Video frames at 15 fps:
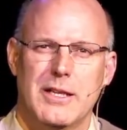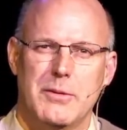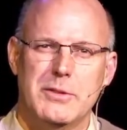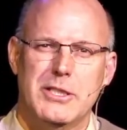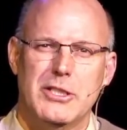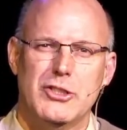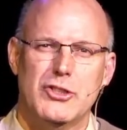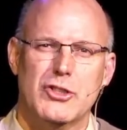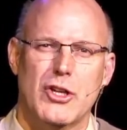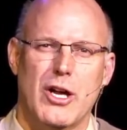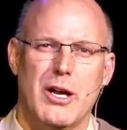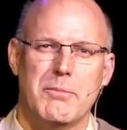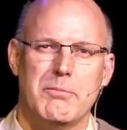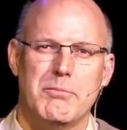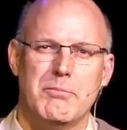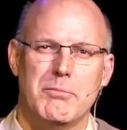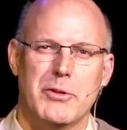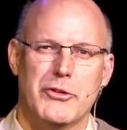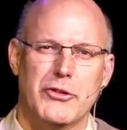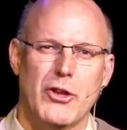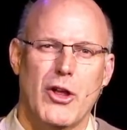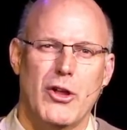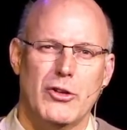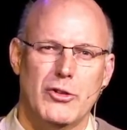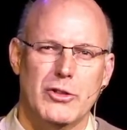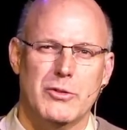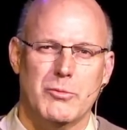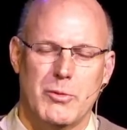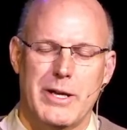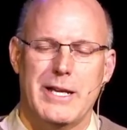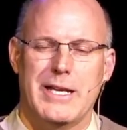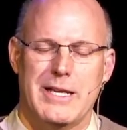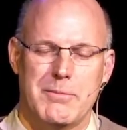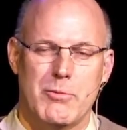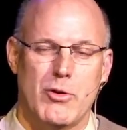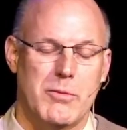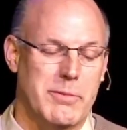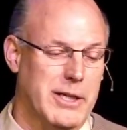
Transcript: It was his job, but Saul couldn't wait anymore.